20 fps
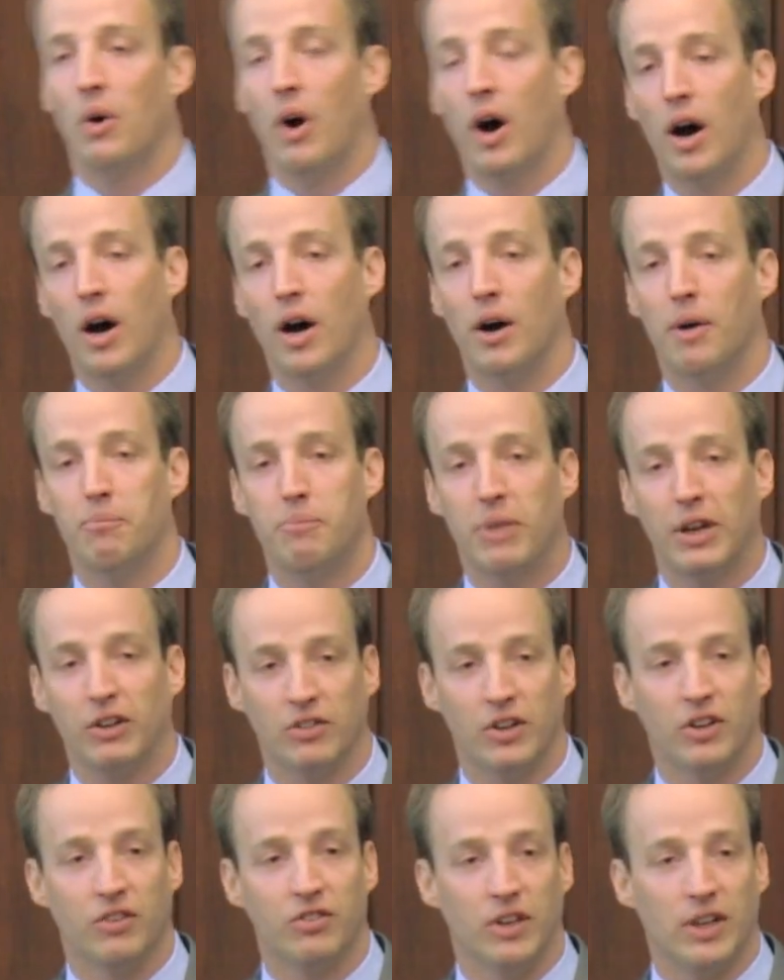uh,
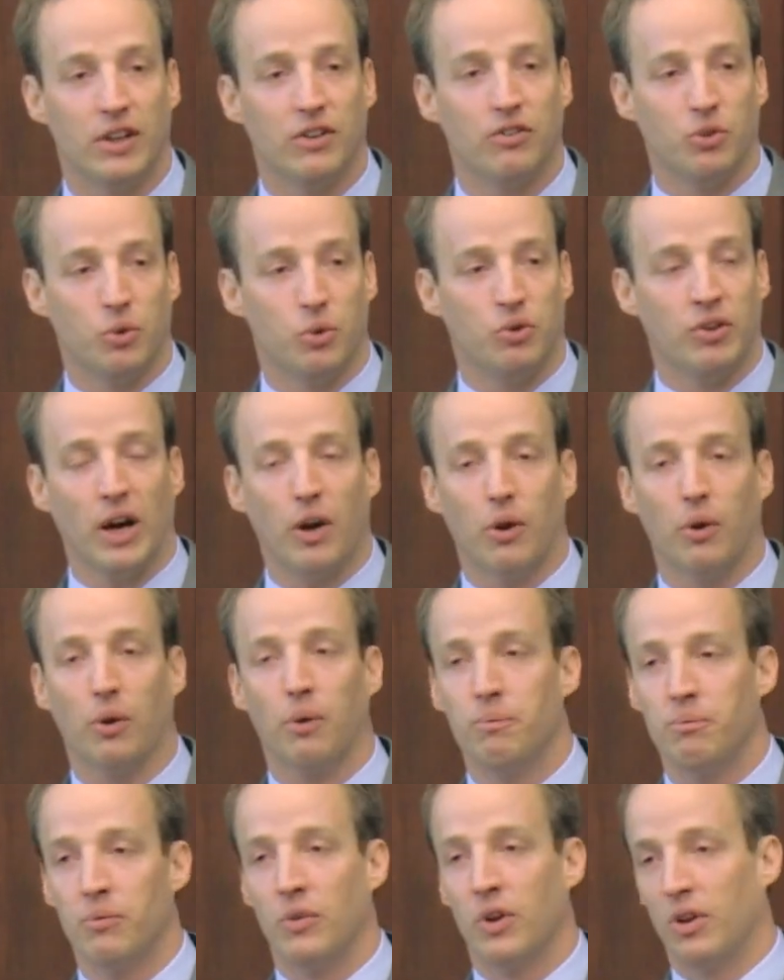businesses to
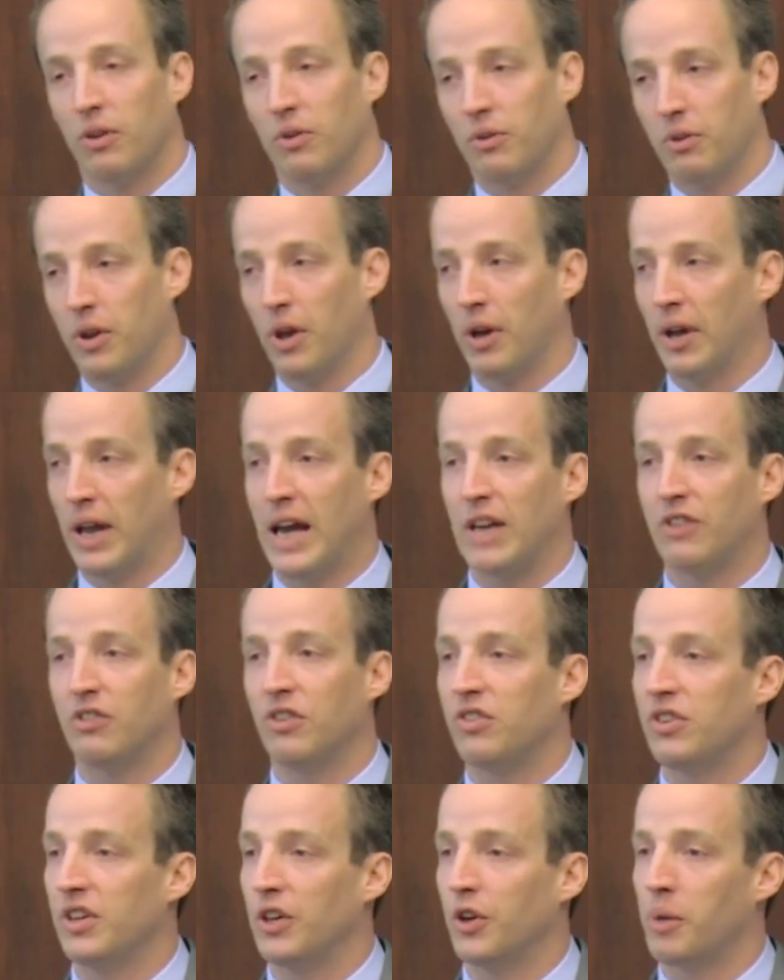tell the
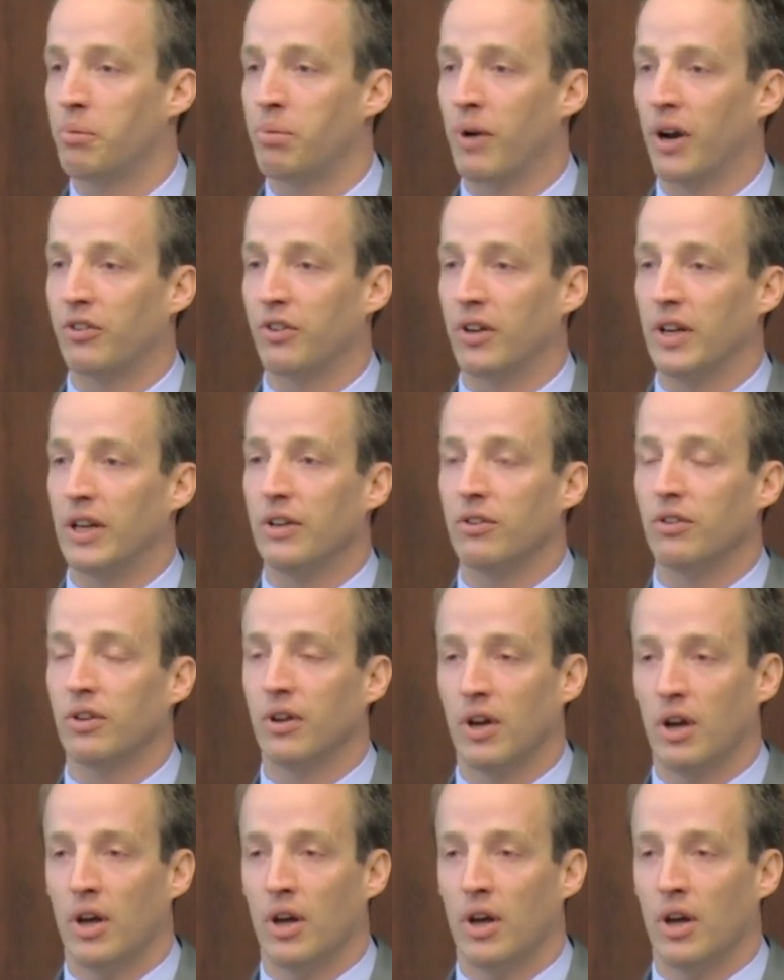agency or the president,